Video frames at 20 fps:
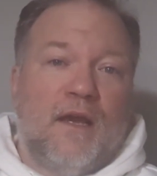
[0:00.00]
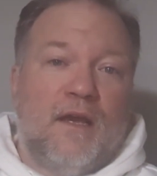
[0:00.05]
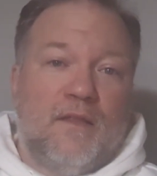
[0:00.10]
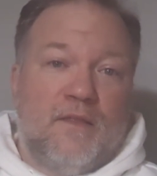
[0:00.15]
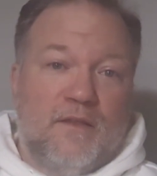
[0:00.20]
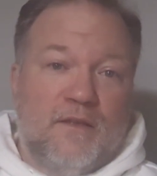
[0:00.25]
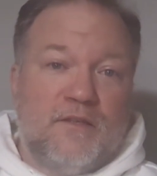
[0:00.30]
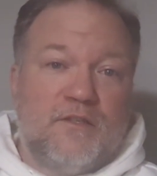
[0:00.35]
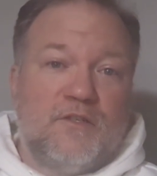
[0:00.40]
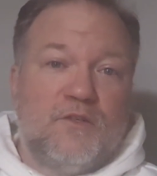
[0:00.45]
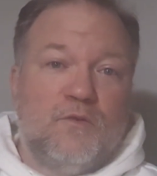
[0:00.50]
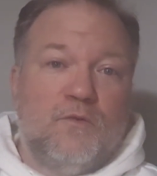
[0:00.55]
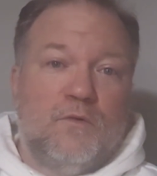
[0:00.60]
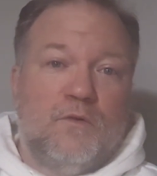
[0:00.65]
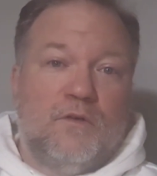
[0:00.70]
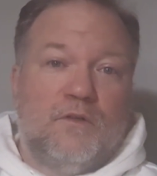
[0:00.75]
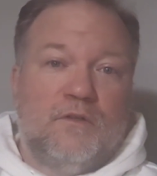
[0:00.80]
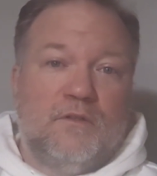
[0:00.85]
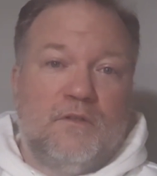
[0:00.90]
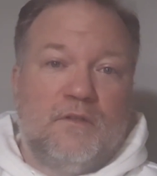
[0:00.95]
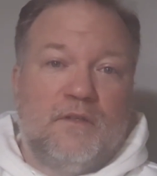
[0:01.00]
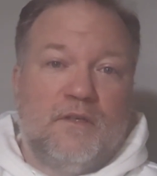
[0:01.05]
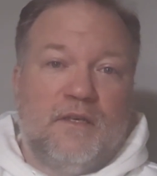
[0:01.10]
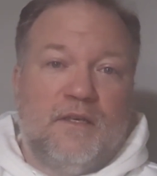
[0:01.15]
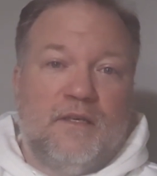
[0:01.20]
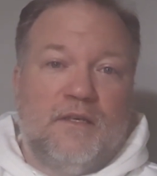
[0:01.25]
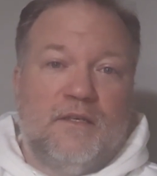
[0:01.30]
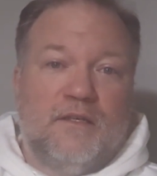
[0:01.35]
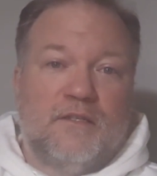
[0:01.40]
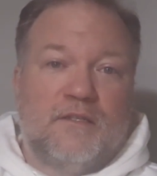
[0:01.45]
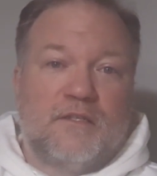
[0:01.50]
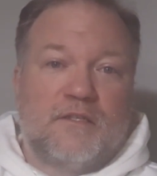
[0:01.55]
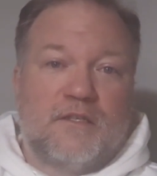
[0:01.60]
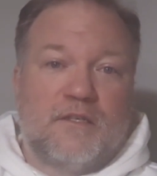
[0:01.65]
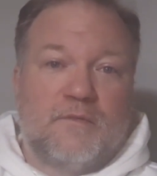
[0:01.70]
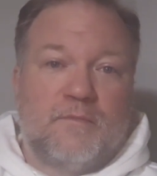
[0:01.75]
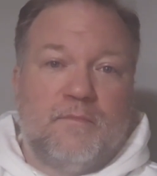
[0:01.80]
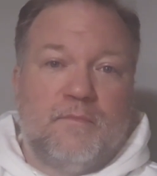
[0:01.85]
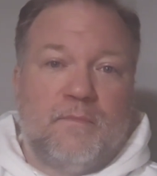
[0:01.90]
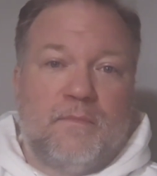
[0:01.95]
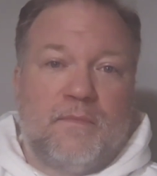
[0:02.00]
and this tool is